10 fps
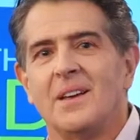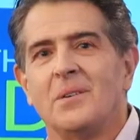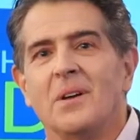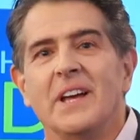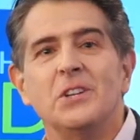
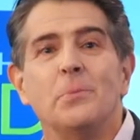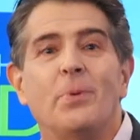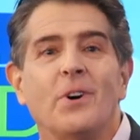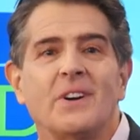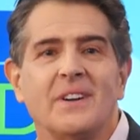Well, in your
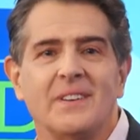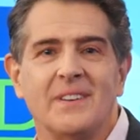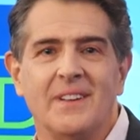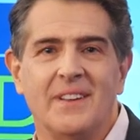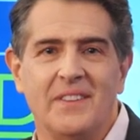book,
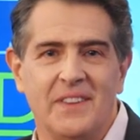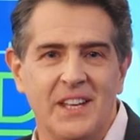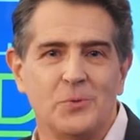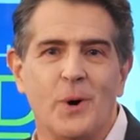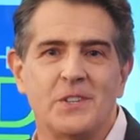
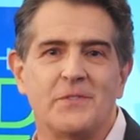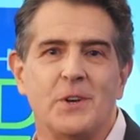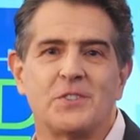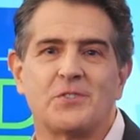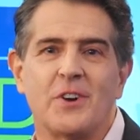these words of
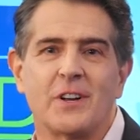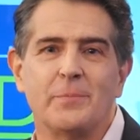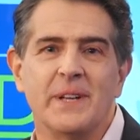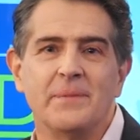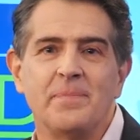yours
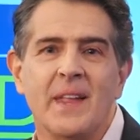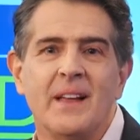struck me.